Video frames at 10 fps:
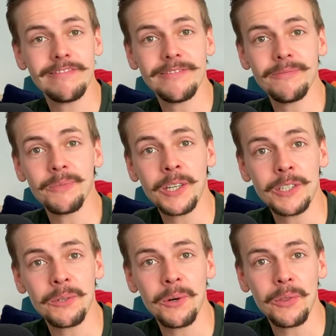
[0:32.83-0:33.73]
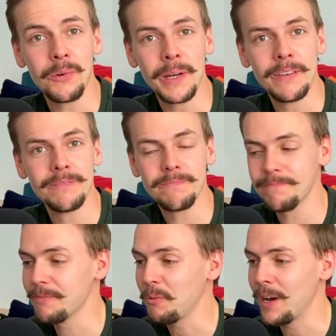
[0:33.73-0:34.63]
We're going to do all three.
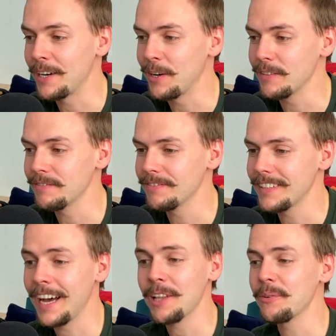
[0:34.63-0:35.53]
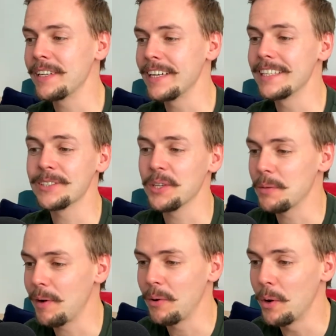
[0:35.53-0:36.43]
Why not? Halloween is all
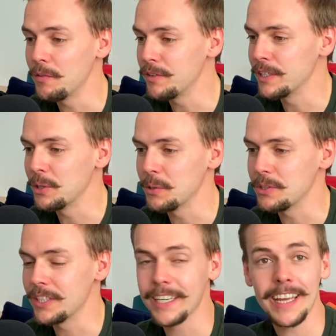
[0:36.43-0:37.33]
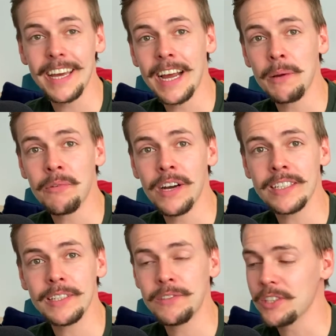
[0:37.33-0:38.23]
about overindulging and getting
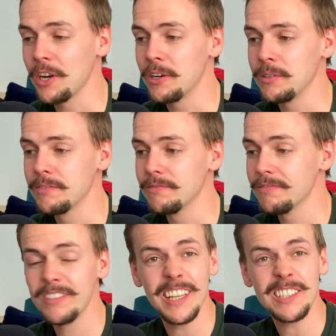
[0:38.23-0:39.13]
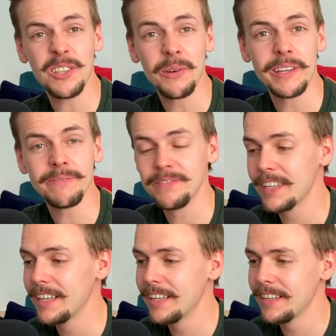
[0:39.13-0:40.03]
hyperactive, so let's do it.
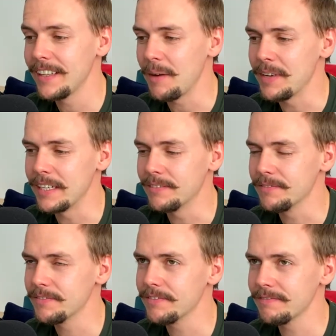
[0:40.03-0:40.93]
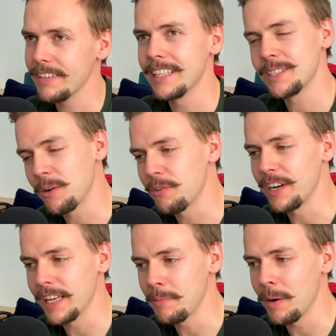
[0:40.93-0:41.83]
I mean, it's not
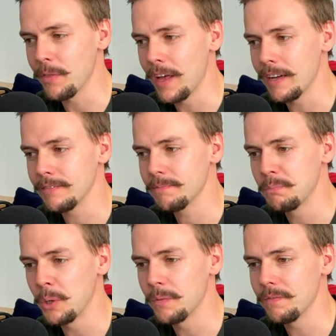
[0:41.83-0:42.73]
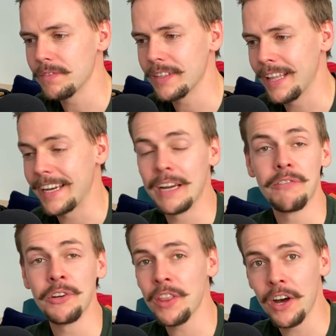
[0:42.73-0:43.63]
really about that, but like
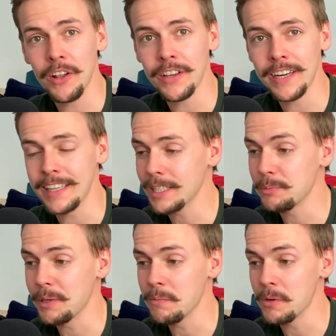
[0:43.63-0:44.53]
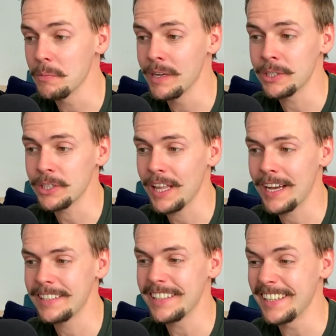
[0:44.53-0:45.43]
every other holiday that's become
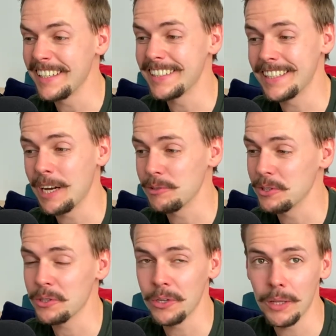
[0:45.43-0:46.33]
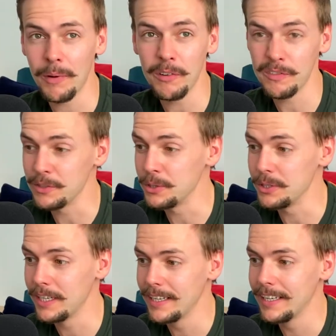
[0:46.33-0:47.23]
commercialized, it is now just all about food
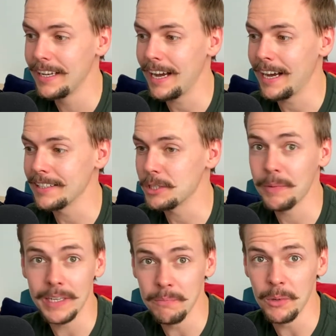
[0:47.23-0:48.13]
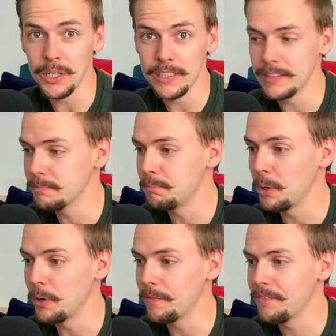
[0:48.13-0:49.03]
and spending money.
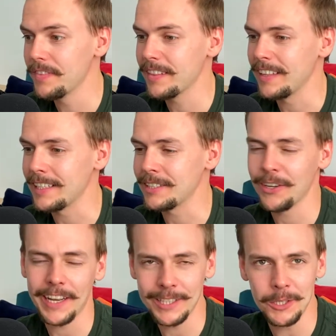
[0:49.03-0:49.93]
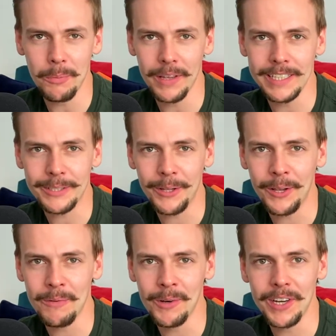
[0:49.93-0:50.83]
But let's not get too political on
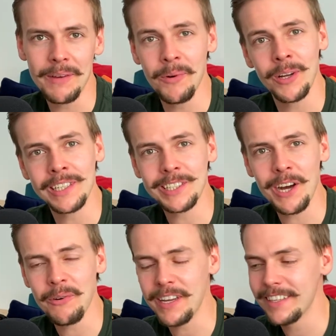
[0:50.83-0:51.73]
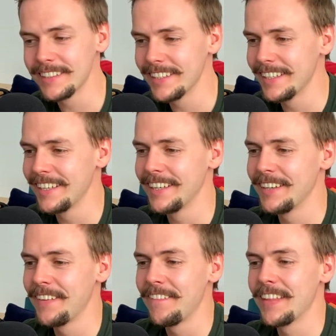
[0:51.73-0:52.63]
a Monday morning, shall we?
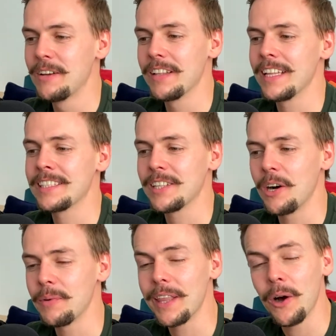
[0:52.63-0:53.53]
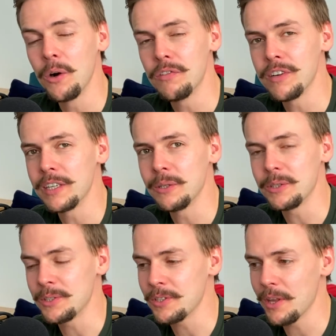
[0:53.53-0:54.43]
Let's start with that
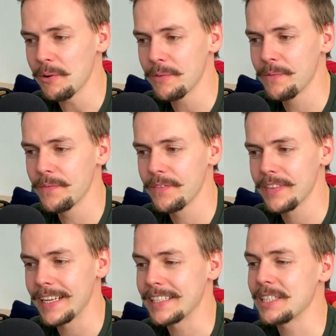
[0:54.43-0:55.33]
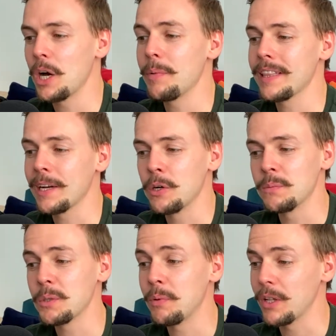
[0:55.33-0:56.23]
overindulgence though. It's a topic that
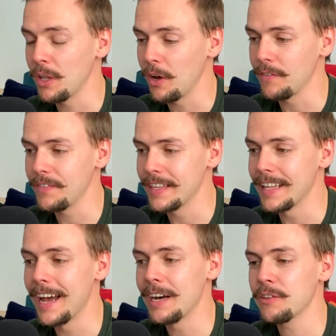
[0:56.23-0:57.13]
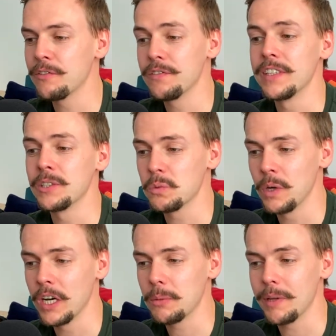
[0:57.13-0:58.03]
comes up a lot in the health and fitness
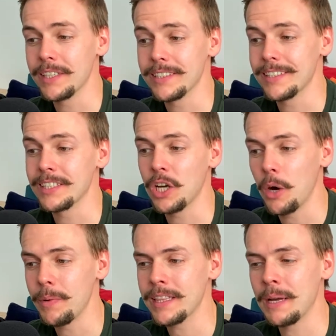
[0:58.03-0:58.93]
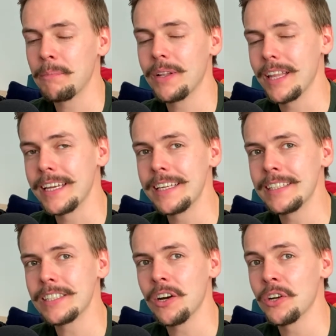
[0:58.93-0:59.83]
world because it's a topic that
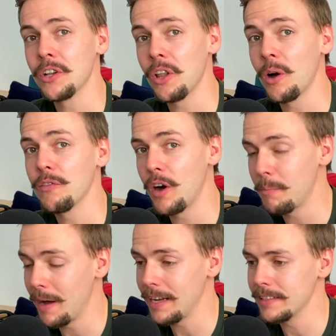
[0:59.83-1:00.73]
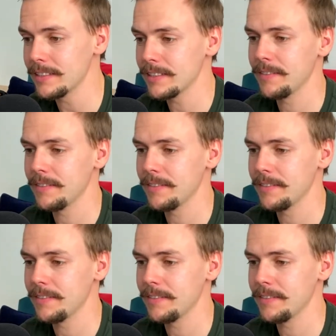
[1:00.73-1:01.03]
plays on a lot of our minds.